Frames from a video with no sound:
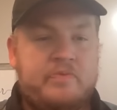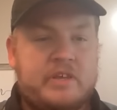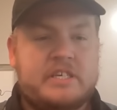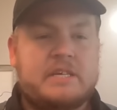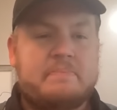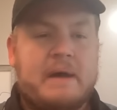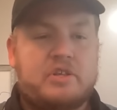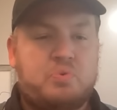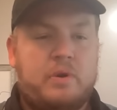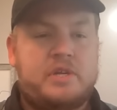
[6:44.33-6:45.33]
This is
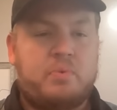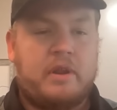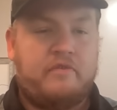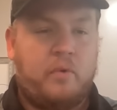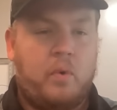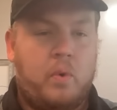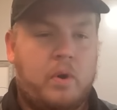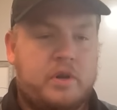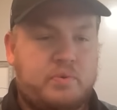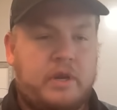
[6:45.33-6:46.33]
about
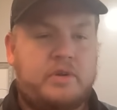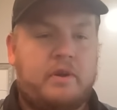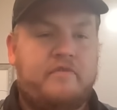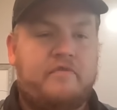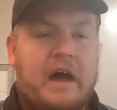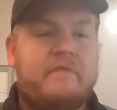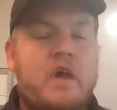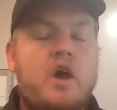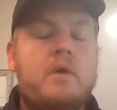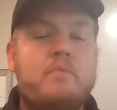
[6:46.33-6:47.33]
2024, 2025.
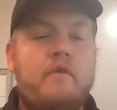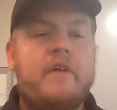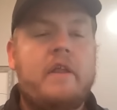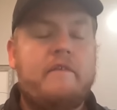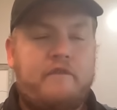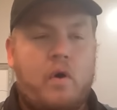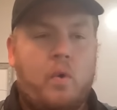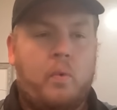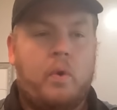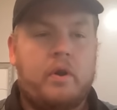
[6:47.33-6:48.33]
Moving
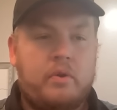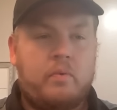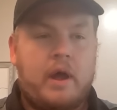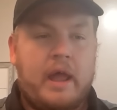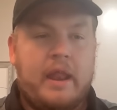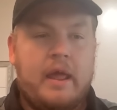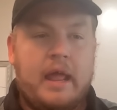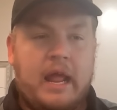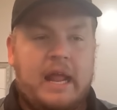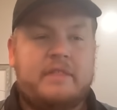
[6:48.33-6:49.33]
forward, right?
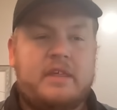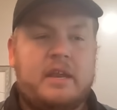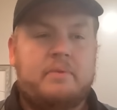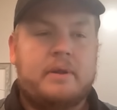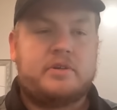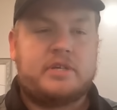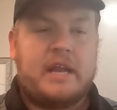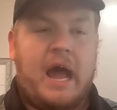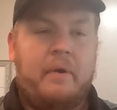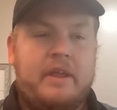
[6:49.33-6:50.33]
Anthony Richardson,
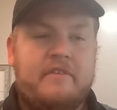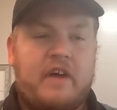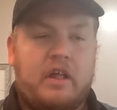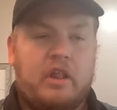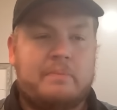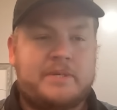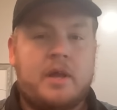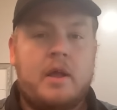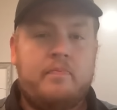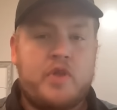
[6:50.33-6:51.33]
how he
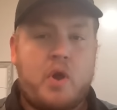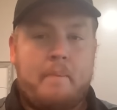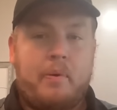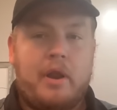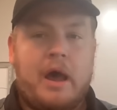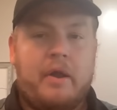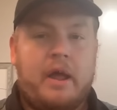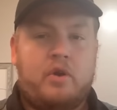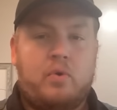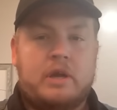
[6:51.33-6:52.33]
develops. You know, I put out
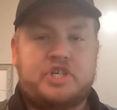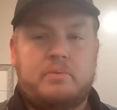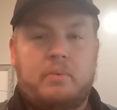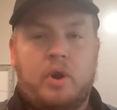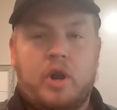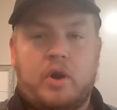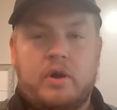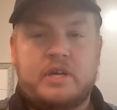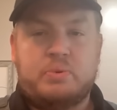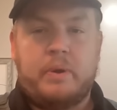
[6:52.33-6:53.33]
a question mark
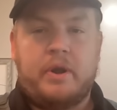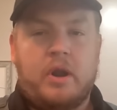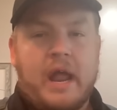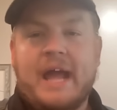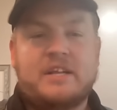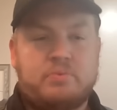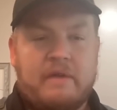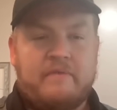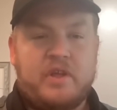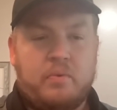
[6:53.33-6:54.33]
on Twitter, X,
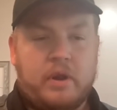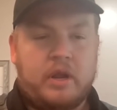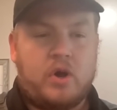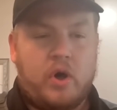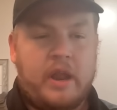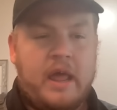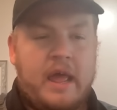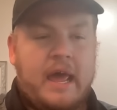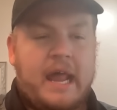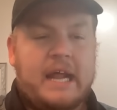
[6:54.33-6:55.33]
whatever you want to call it.
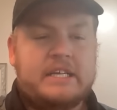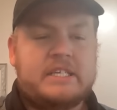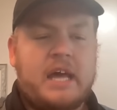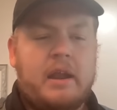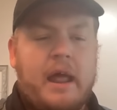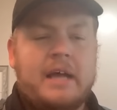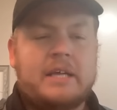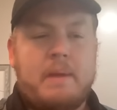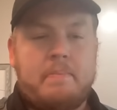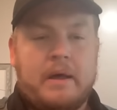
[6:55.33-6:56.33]
And I just kind of
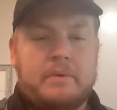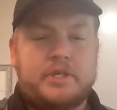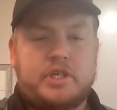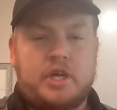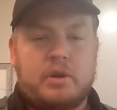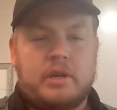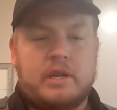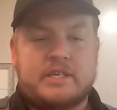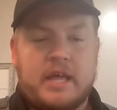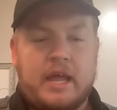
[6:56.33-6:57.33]
asked people, I was just
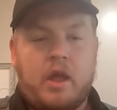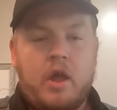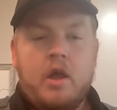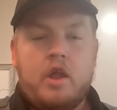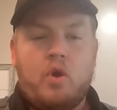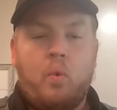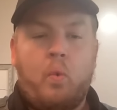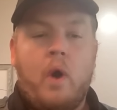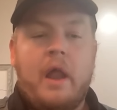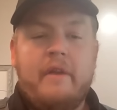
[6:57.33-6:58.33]
curious, like, you know,
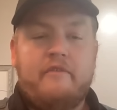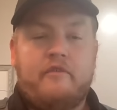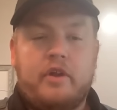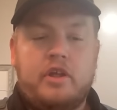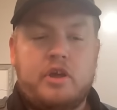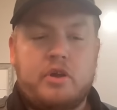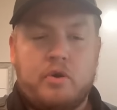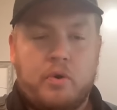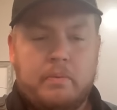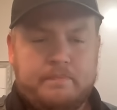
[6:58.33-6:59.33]
what for
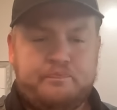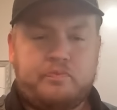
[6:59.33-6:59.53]
you